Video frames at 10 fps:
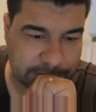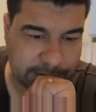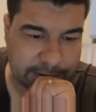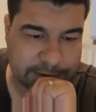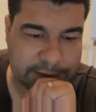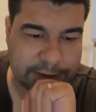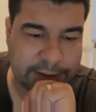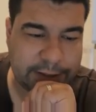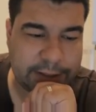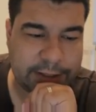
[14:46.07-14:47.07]
Nice.
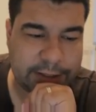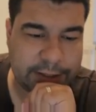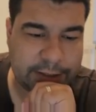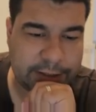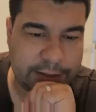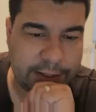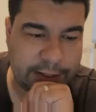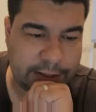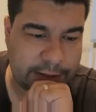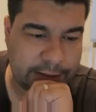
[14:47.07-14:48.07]

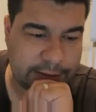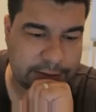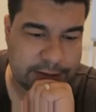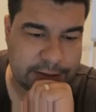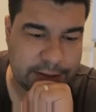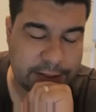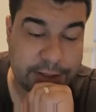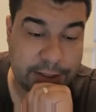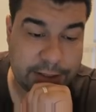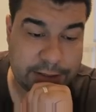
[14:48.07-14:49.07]
That is an
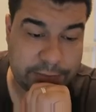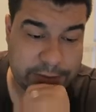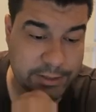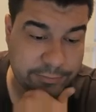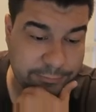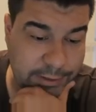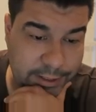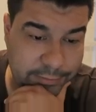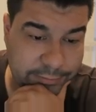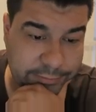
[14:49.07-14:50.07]
HKS EVC
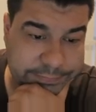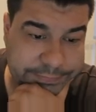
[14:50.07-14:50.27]
5.